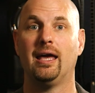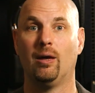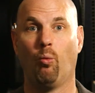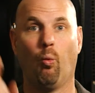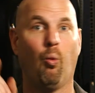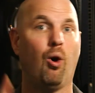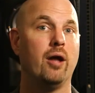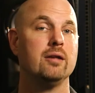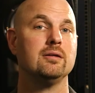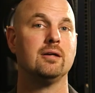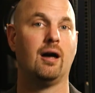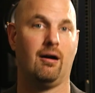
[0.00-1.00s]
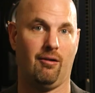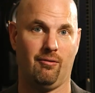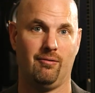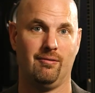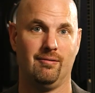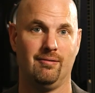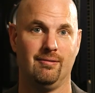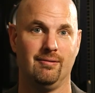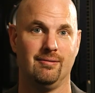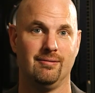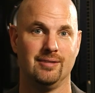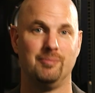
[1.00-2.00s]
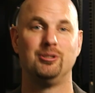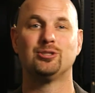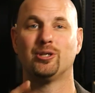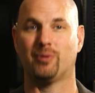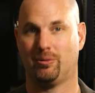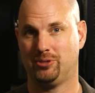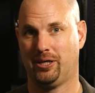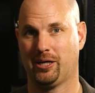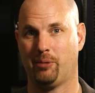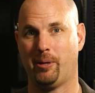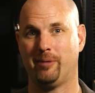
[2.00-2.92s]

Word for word: in one go. Let me show you what I'm talking